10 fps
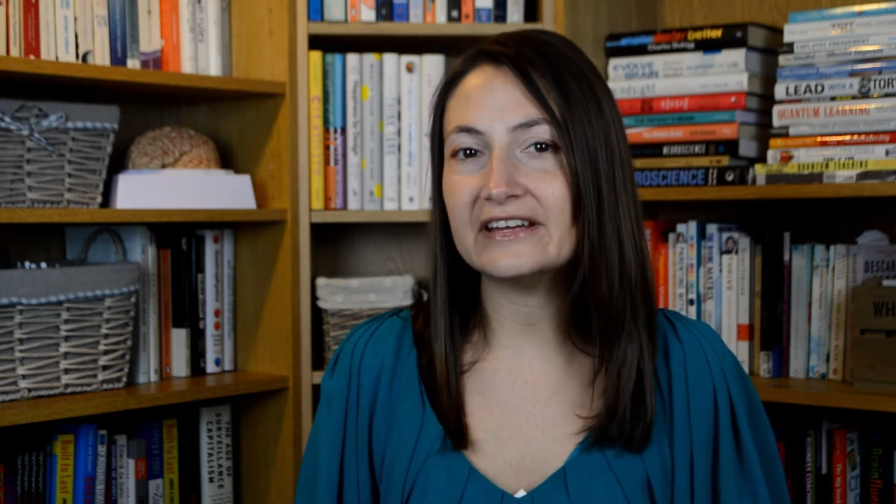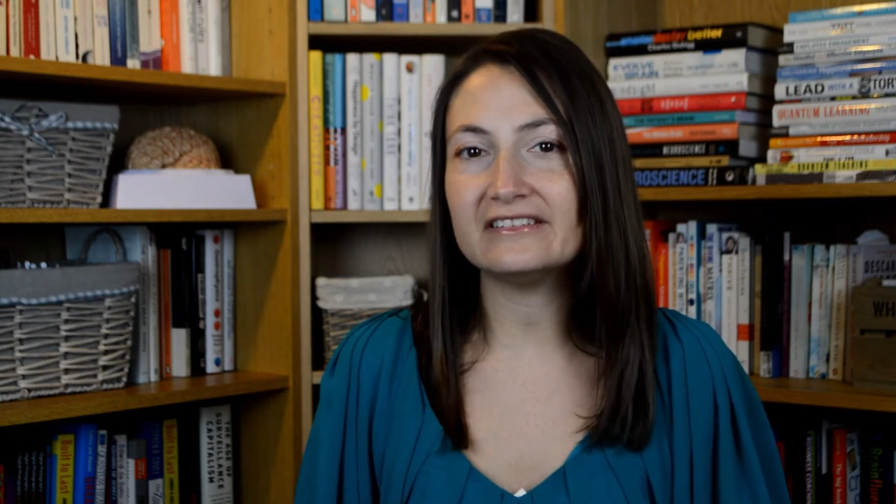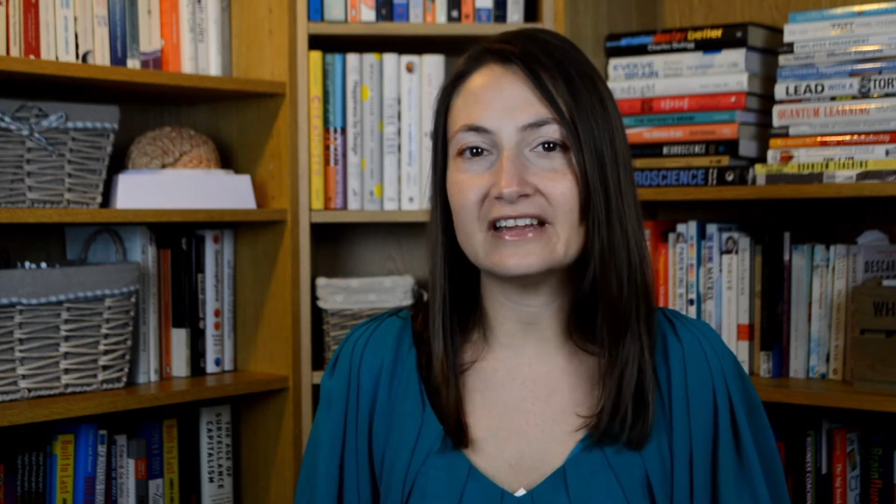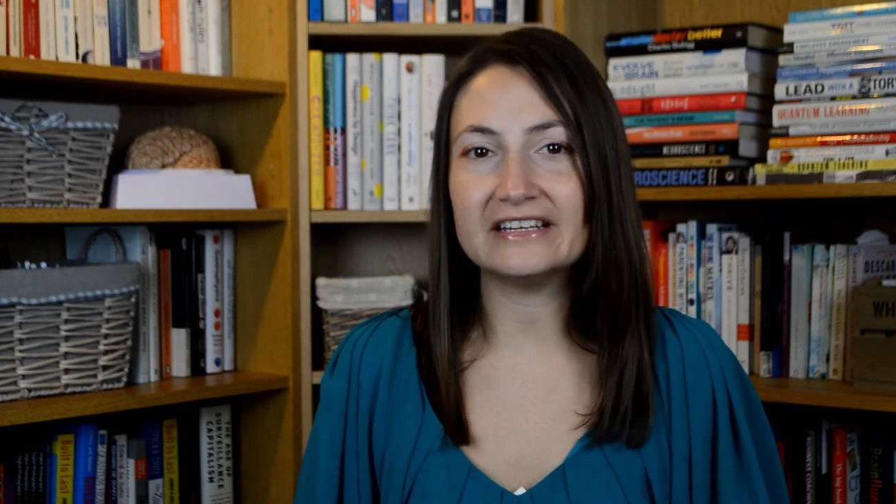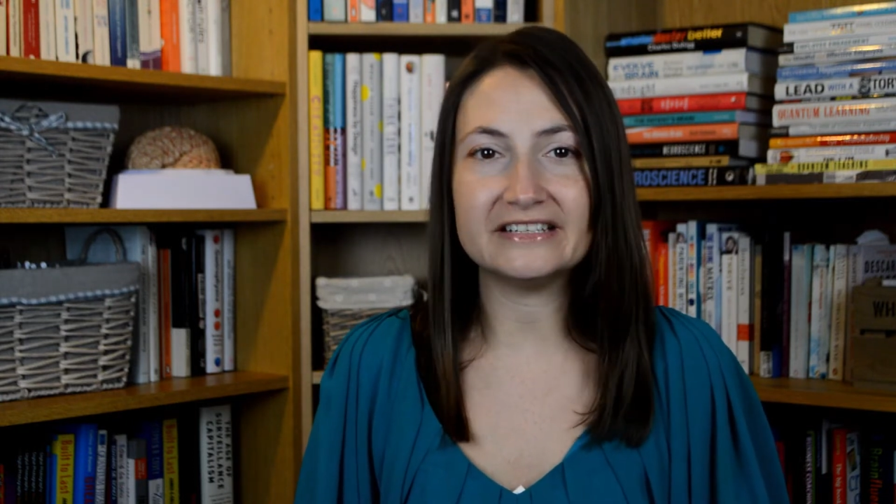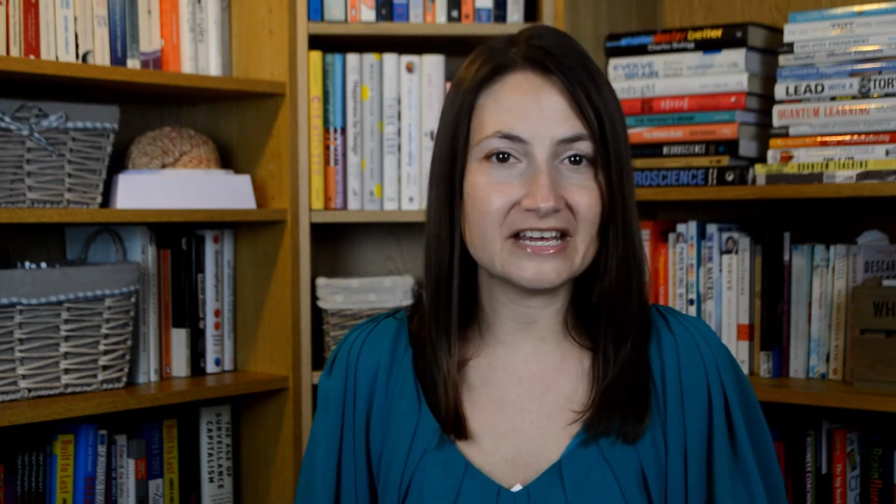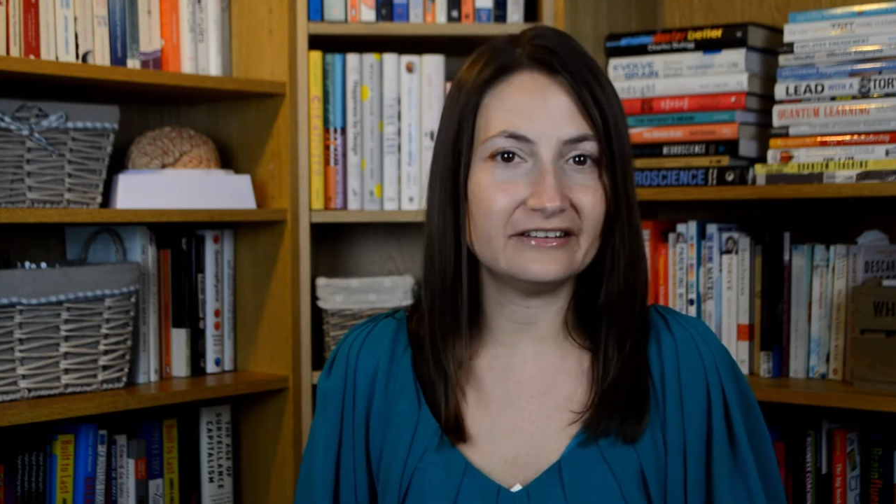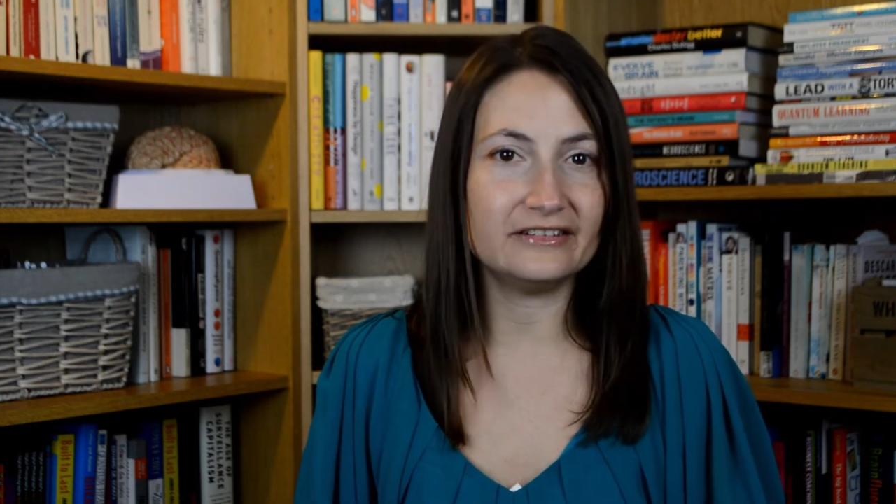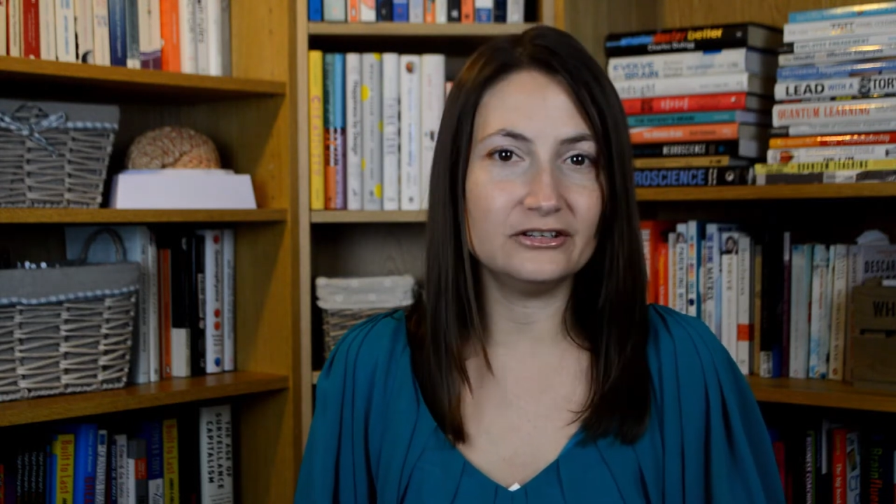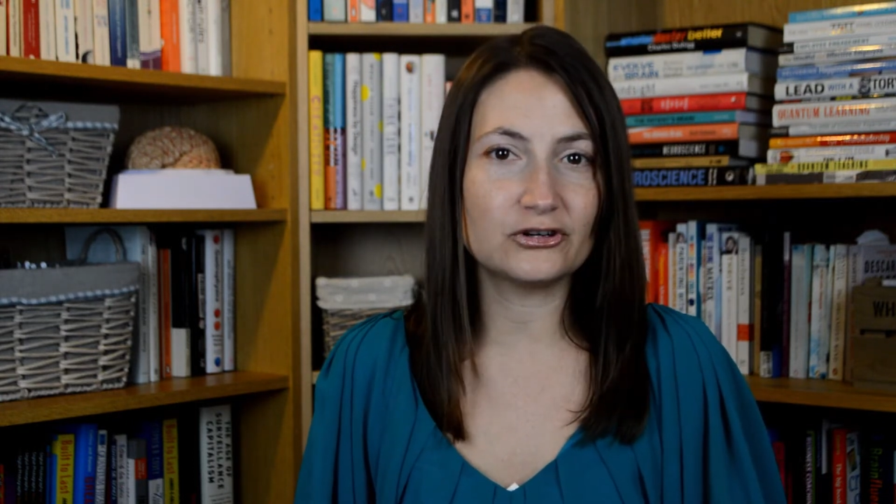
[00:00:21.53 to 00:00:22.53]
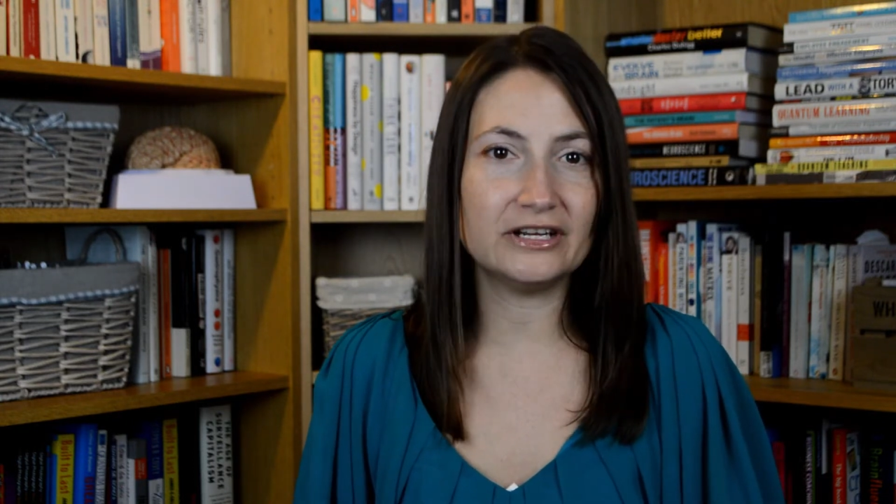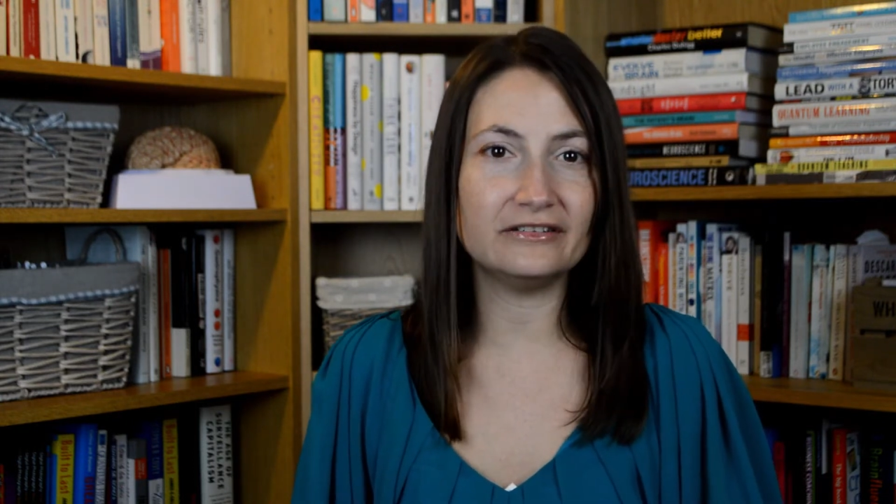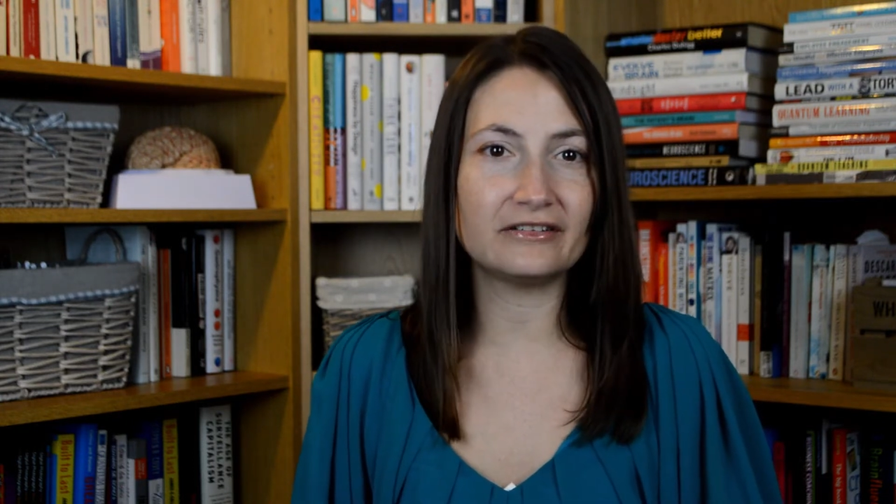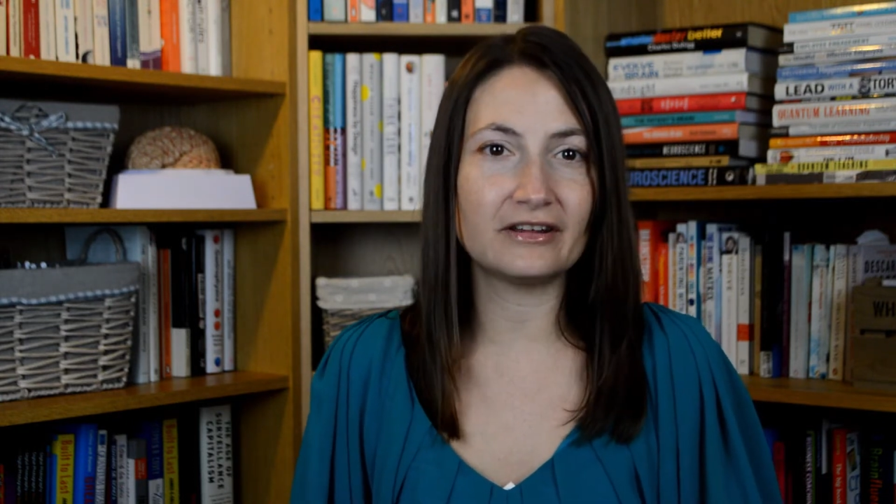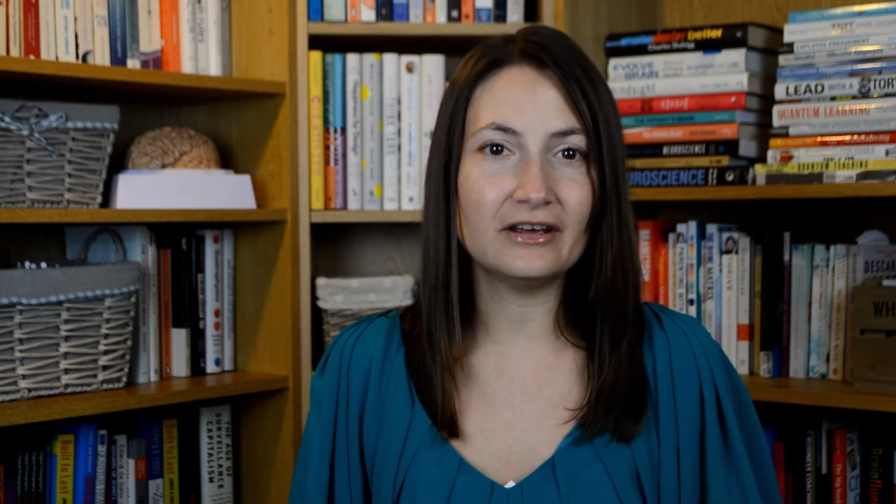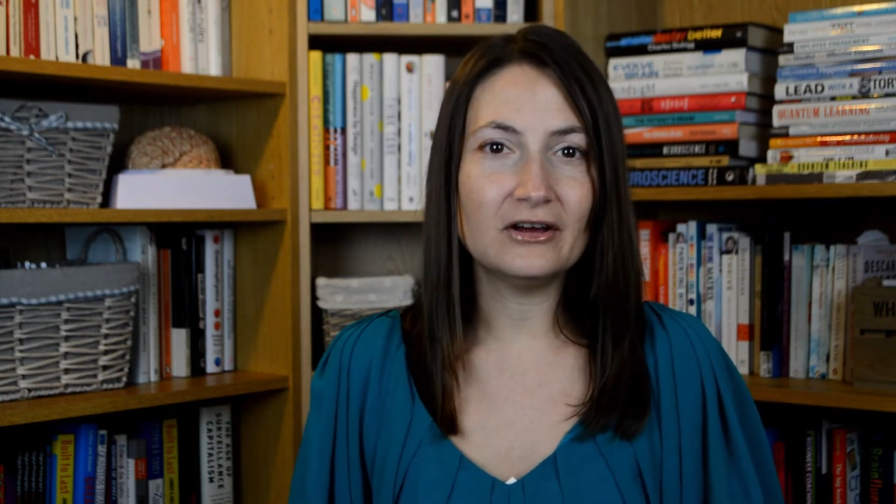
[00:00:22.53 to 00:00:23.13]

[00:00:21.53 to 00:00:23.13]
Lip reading: selling tasty treats